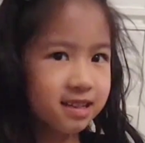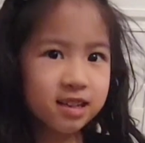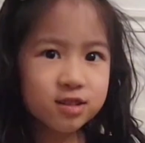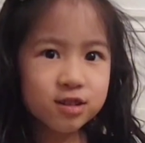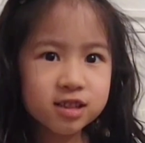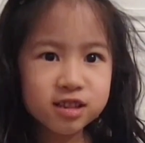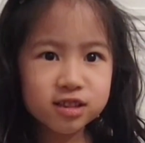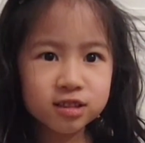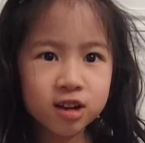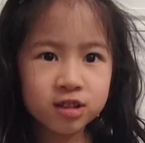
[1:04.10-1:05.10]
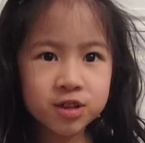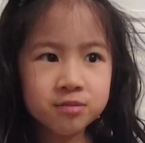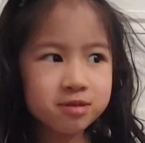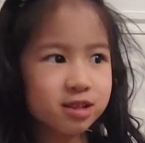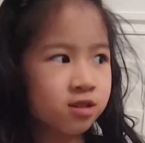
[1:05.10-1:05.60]
to dress in this
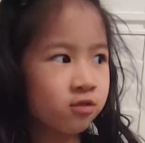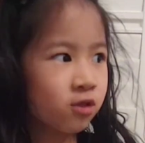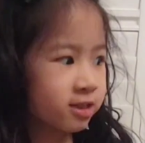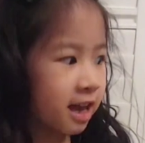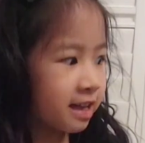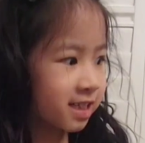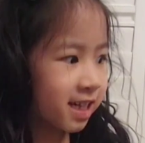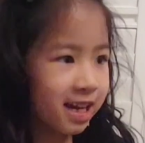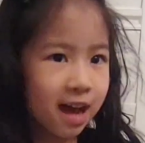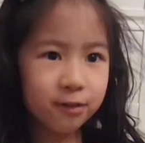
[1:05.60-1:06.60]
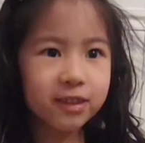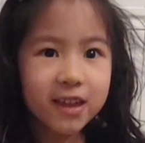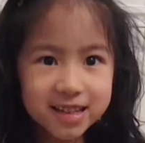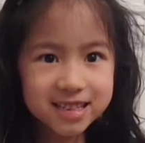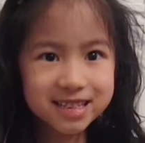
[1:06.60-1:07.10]
costume just for dancing, and now this.